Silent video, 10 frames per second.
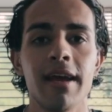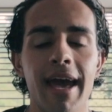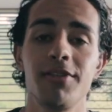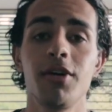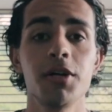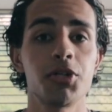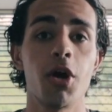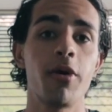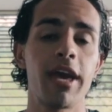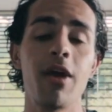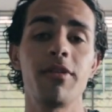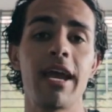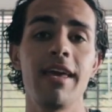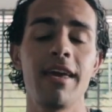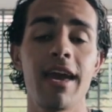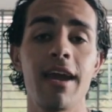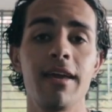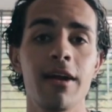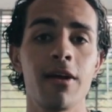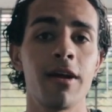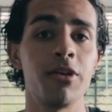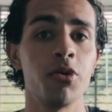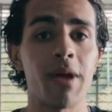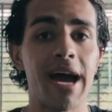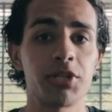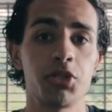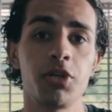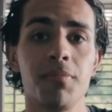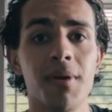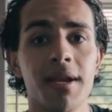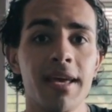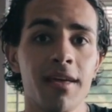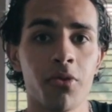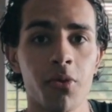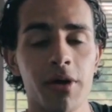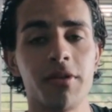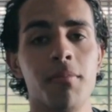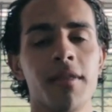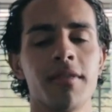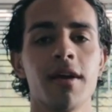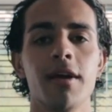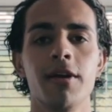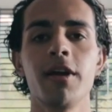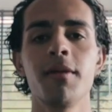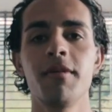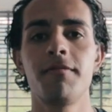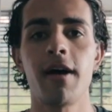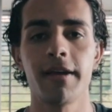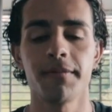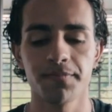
And as long as you're okay with 80K a year and you ration your money throughout the month, you're going to be fine.